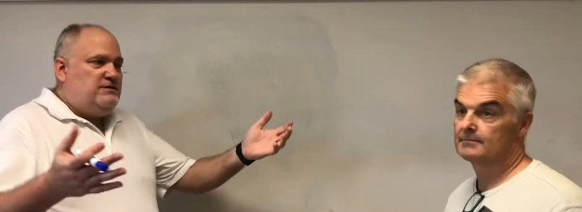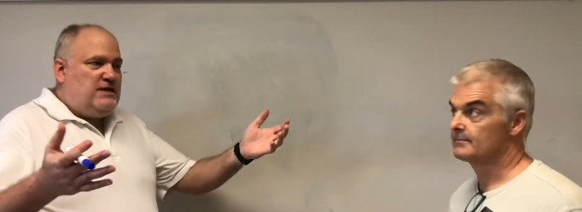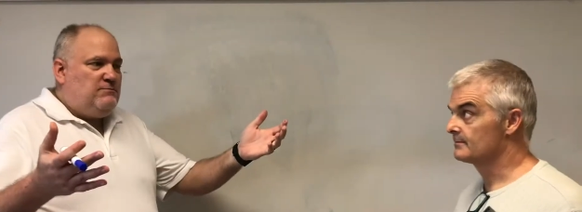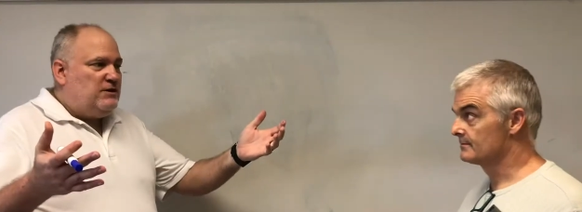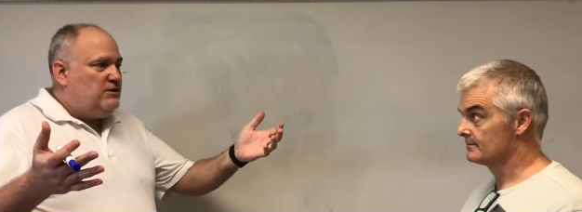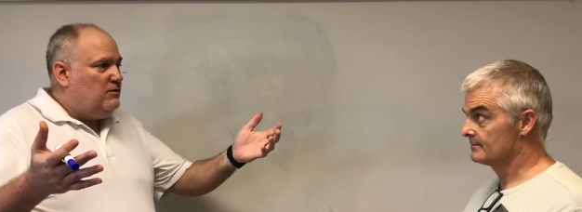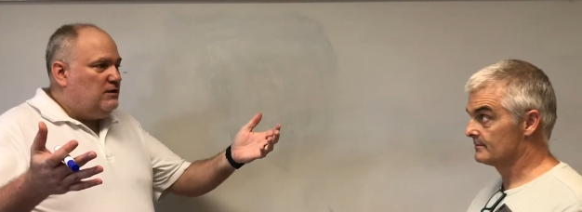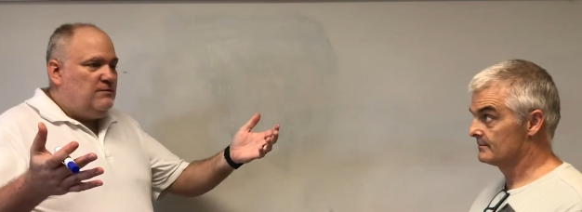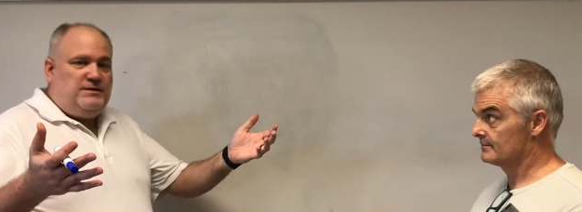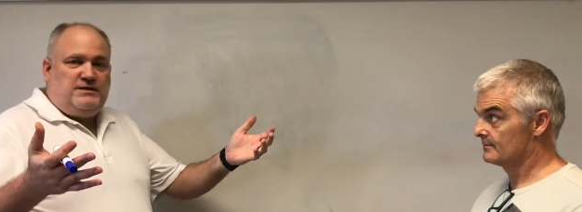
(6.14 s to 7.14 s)
Speaker 1: this time we're going to go a little
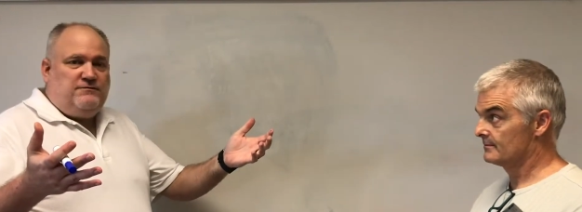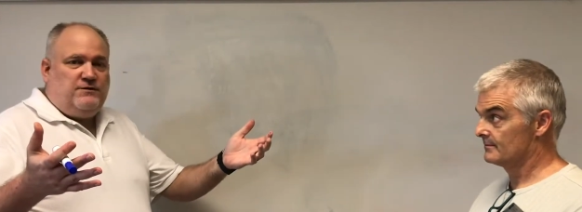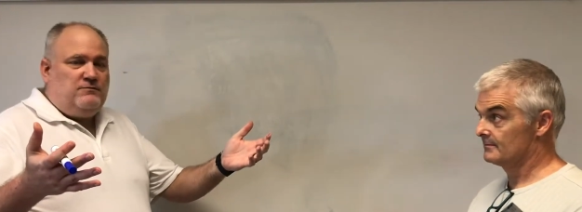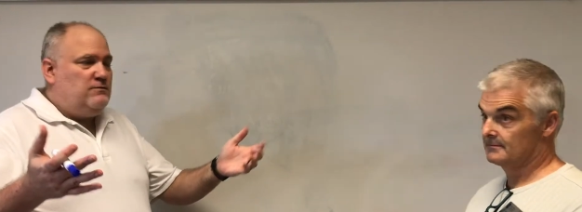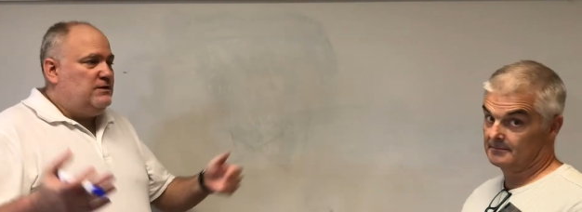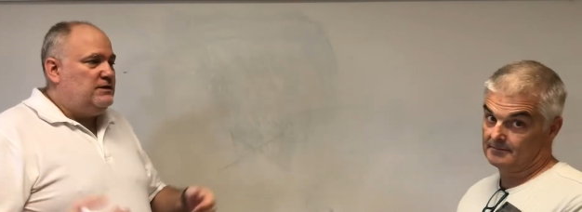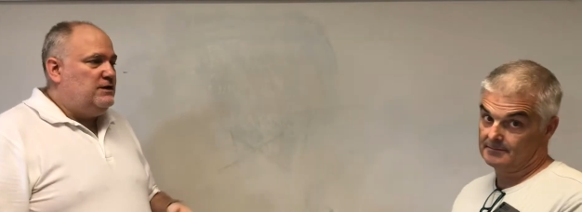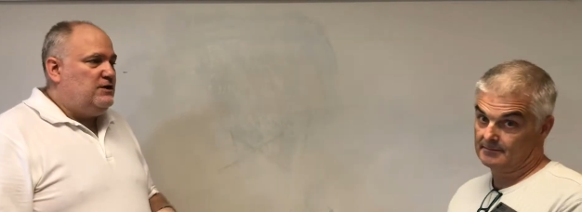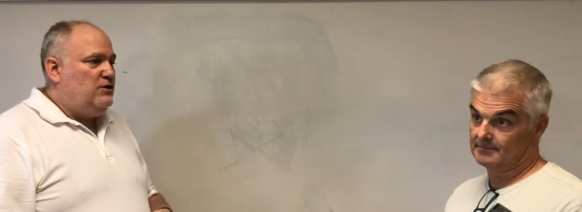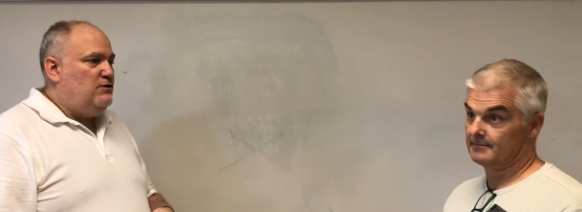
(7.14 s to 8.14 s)
bit different. We're going to
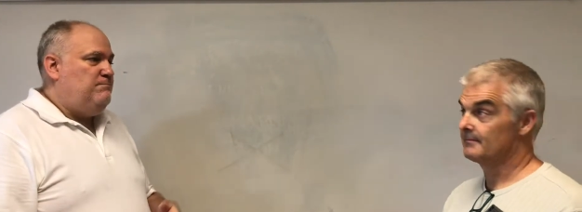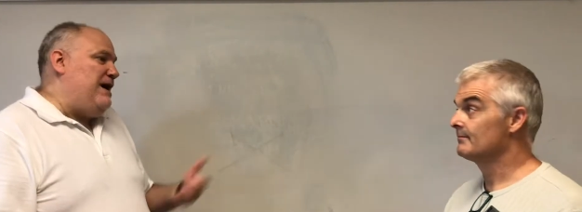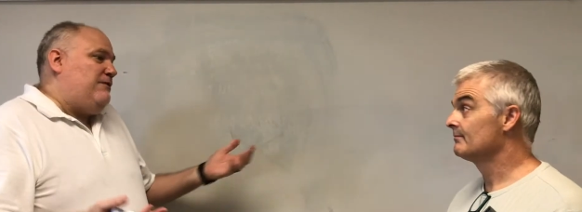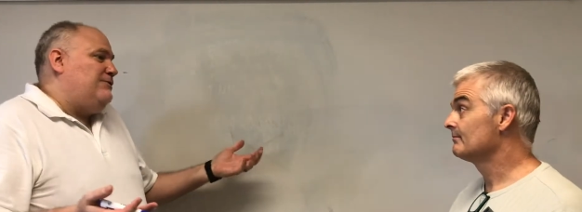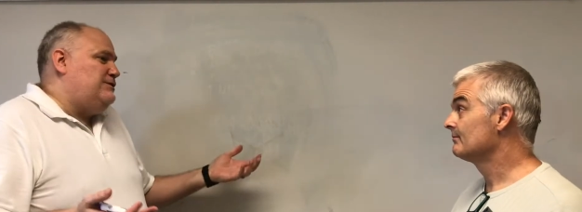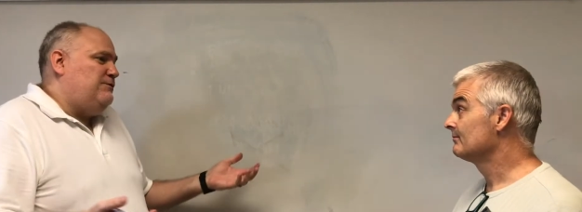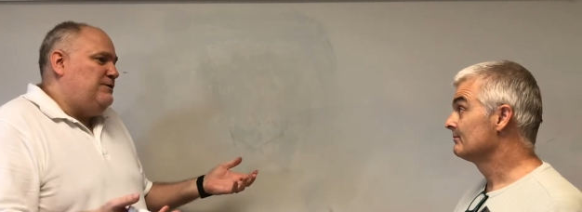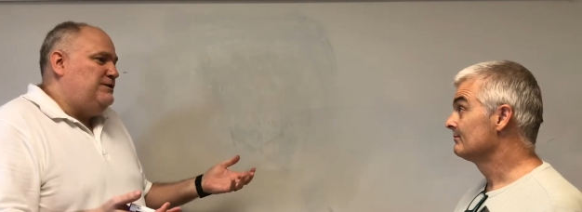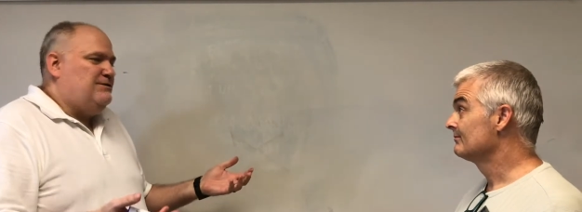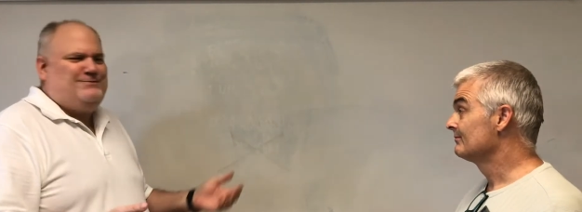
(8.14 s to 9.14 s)
go backwards of what we
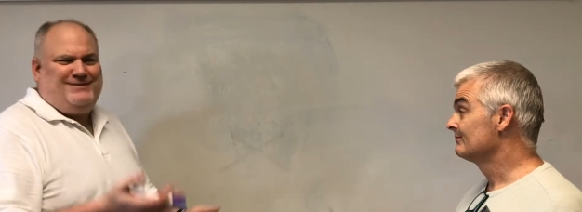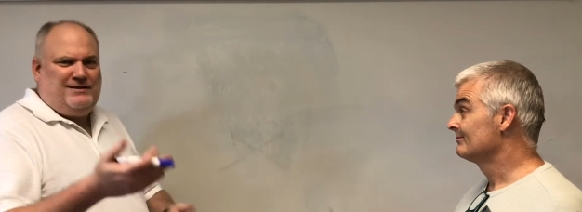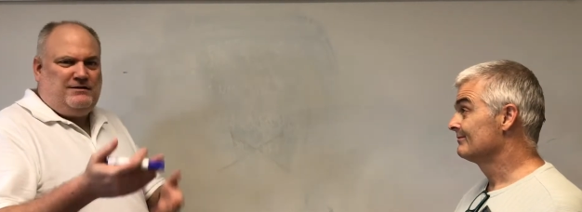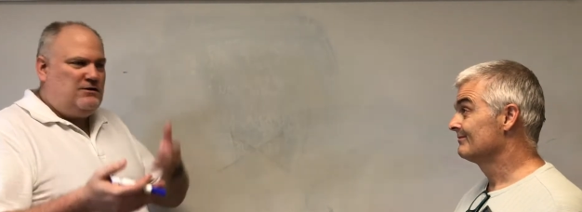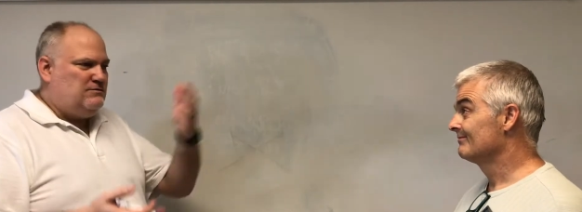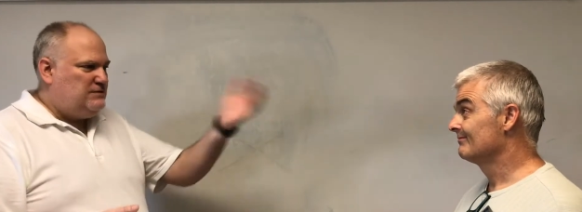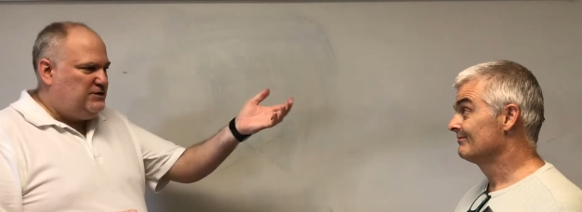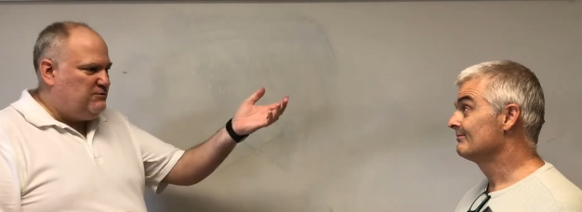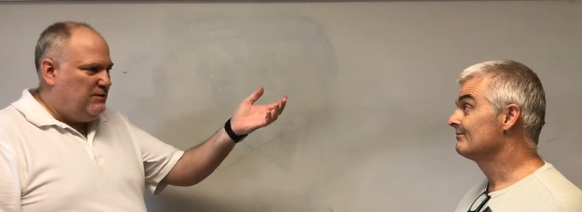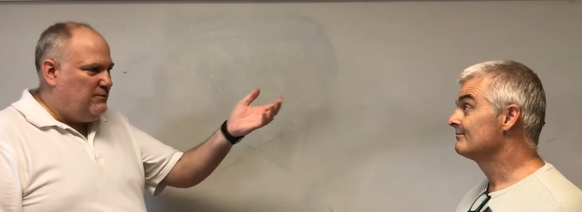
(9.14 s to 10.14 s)
do because we tend to go teach you
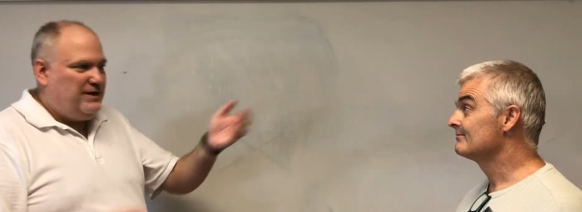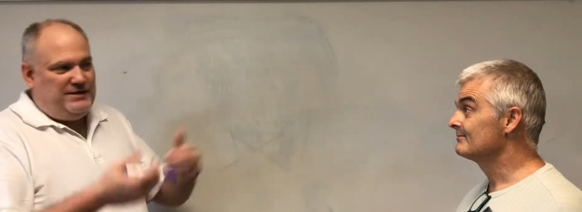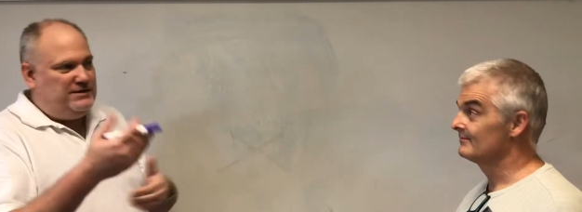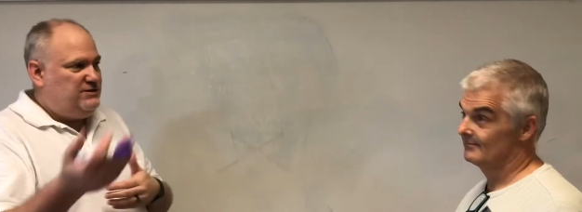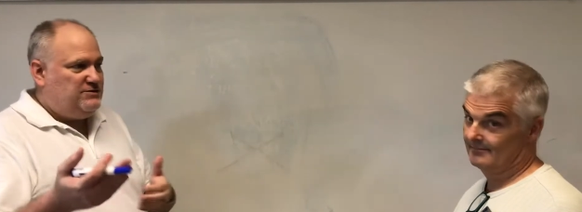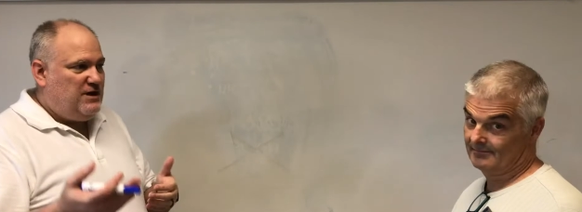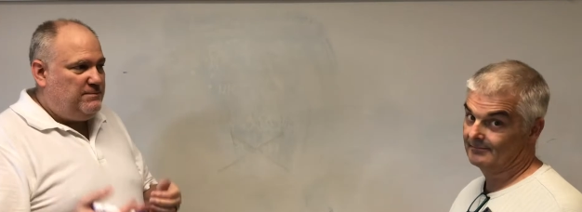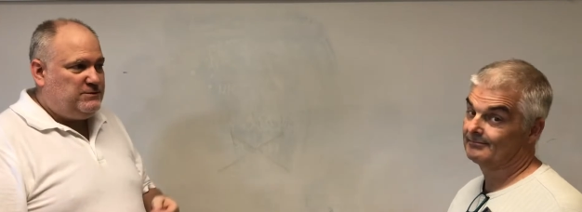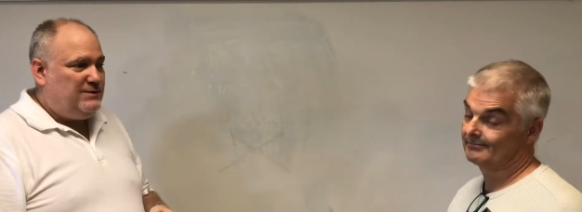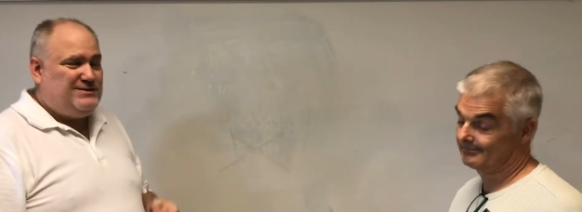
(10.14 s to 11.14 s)
one way and then teach you the
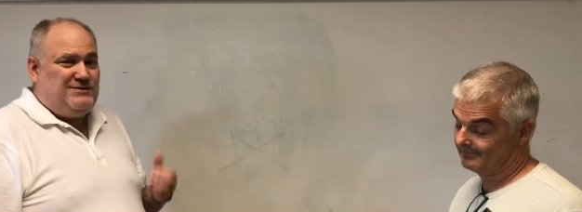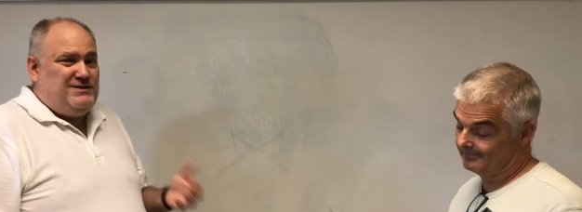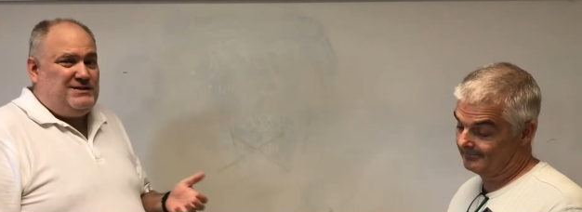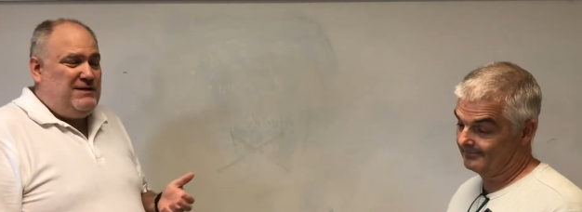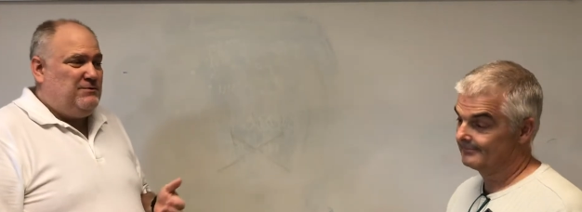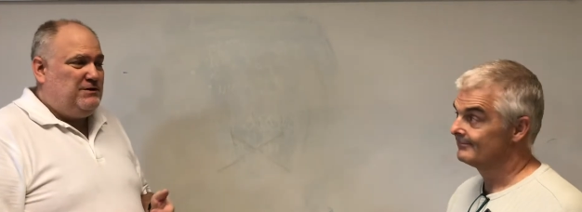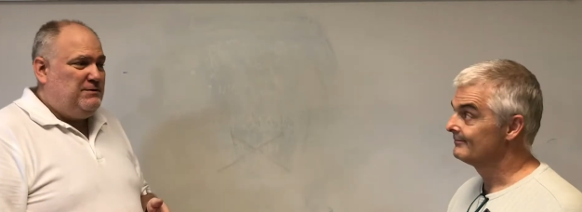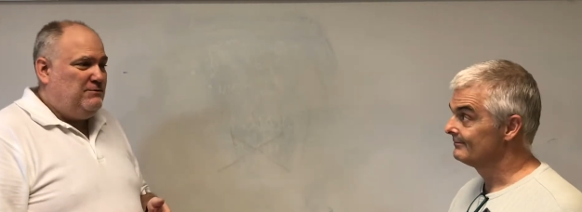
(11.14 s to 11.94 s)
opposite way. So this time we're going to be